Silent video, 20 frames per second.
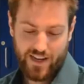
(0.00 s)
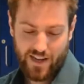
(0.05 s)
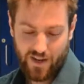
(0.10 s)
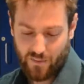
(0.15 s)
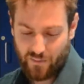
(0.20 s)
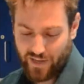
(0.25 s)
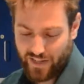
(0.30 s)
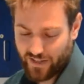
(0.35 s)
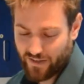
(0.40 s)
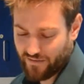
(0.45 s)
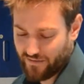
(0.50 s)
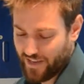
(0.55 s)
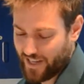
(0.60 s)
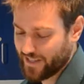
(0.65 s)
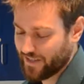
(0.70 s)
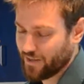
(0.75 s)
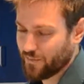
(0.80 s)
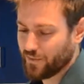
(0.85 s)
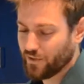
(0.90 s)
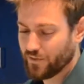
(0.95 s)
bigger
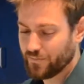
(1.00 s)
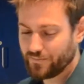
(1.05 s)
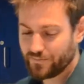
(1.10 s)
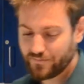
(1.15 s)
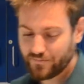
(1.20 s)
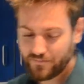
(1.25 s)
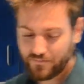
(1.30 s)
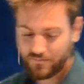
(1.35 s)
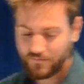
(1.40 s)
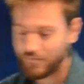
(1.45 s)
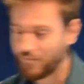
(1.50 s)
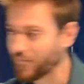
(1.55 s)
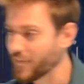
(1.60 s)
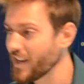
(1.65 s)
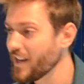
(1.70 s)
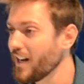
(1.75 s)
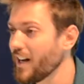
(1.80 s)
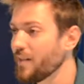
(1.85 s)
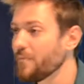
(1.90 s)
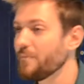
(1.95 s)
vegetable.
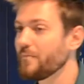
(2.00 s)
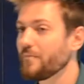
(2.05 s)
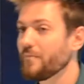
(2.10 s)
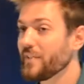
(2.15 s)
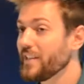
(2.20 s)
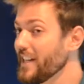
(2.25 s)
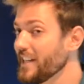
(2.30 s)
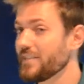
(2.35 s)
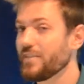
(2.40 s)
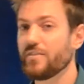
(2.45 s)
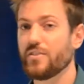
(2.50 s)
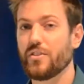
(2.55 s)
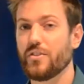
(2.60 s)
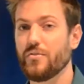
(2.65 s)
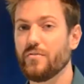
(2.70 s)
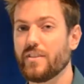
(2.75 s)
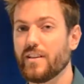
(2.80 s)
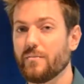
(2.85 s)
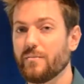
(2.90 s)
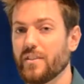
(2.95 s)
The next is a
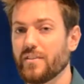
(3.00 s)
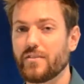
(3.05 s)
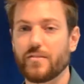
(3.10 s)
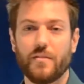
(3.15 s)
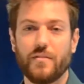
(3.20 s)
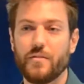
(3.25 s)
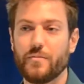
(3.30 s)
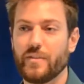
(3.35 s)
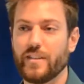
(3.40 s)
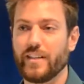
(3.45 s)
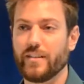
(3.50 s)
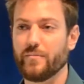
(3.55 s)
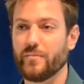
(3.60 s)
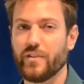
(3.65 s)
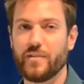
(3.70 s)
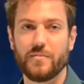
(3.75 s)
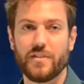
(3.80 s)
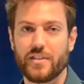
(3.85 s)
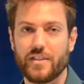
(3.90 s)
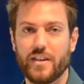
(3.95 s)
cucumber. So everyone can
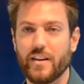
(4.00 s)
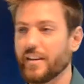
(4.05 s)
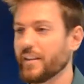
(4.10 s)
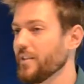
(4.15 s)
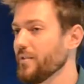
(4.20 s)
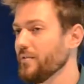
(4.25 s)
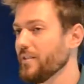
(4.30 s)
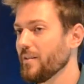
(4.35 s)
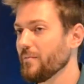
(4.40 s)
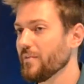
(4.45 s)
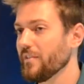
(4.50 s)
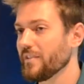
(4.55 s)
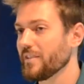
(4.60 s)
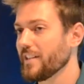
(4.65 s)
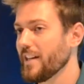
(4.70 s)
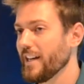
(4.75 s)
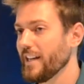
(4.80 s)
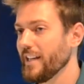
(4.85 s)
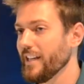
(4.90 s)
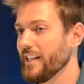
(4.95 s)
pretty much cut a cucumber. It's
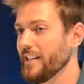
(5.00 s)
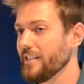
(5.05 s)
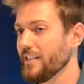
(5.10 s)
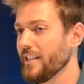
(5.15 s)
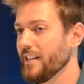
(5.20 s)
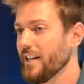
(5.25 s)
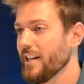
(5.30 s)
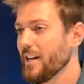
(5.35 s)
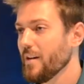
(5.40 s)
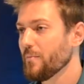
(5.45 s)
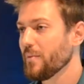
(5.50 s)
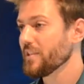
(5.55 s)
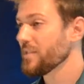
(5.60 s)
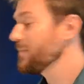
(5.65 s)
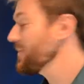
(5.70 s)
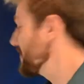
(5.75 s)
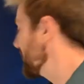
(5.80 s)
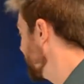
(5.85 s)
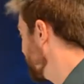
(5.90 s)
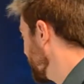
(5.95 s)
kind of easy. But
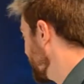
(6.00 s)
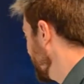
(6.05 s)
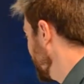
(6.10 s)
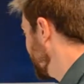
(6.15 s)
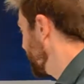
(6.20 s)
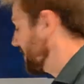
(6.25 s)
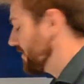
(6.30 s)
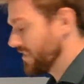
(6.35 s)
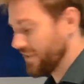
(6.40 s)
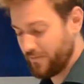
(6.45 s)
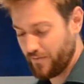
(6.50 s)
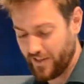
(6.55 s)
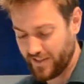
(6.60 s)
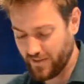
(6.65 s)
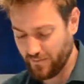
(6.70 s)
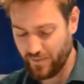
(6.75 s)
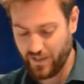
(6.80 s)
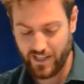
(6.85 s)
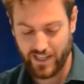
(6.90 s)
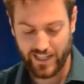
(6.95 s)
specifically for this
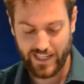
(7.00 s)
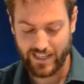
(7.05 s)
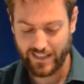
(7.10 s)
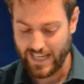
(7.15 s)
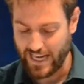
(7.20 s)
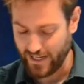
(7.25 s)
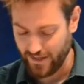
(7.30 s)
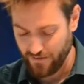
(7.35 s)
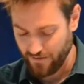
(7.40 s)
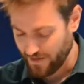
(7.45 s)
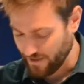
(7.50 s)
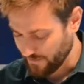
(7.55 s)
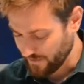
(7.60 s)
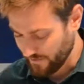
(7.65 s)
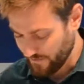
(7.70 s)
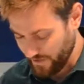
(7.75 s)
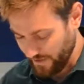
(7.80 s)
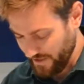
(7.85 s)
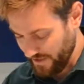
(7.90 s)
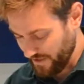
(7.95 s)
recipe, to get that
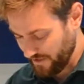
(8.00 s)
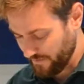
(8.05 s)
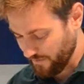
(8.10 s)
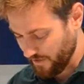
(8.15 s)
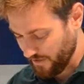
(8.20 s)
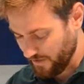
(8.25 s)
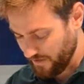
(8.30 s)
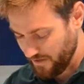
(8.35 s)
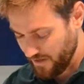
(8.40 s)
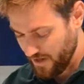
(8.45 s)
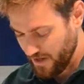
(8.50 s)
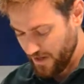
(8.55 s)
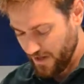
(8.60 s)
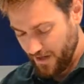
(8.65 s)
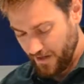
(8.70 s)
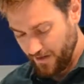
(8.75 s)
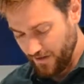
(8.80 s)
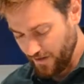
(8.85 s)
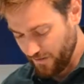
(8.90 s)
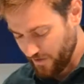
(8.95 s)
cucumber really small,
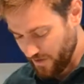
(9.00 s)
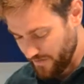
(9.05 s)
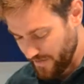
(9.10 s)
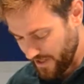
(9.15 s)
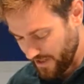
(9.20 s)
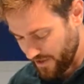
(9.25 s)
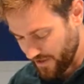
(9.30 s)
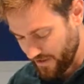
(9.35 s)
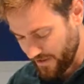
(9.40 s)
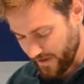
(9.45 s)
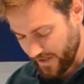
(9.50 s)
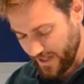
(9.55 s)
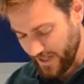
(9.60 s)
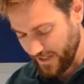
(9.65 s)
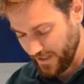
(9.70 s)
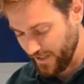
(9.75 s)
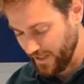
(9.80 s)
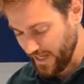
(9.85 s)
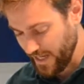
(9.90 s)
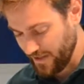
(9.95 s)
you want to make sure you're
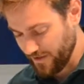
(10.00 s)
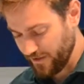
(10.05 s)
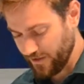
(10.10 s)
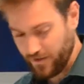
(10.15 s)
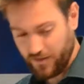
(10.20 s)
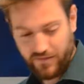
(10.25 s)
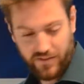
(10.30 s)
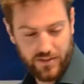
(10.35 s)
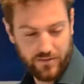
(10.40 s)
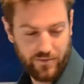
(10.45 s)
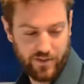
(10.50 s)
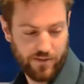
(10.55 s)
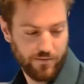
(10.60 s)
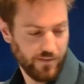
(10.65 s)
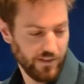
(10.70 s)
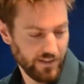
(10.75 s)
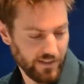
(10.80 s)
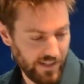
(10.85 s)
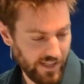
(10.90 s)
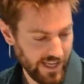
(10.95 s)
cutting the ends off, because we don't
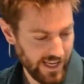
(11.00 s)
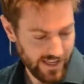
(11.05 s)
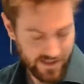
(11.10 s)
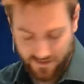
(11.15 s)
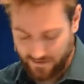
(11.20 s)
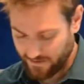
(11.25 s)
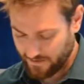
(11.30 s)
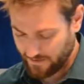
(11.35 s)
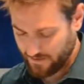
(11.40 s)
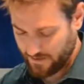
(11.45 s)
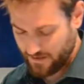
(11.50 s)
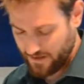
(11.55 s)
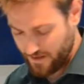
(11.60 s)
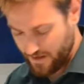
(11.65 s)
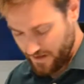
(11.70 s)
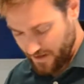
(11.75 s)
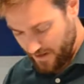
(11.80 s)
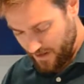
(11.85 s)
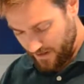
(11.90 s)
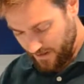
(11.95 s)
want the ends.
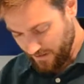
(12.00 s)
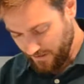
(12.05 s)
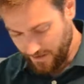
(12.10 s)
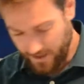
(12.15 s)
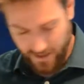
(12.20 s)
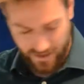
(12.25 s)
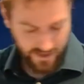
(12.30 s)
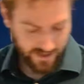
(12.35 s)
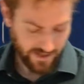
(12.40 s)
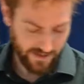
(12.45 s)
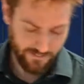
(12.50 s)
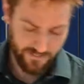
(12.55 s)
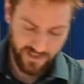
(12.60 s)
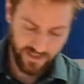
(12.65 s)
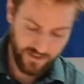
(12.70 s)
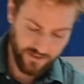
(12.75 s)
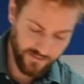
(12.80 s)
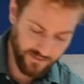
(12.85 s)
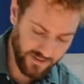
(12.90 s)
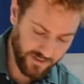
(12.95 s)
You cut it. I'm going
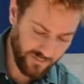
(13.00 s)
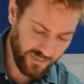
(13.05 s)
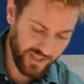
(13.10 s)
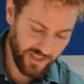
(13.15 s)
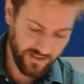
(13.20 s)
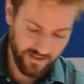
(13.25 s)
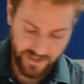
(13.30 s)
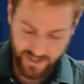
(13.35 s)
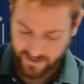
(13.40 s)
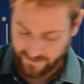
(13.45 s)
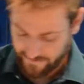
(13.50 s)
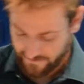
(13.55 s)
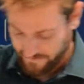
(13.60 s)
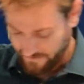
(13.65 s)
to use a bigger knife.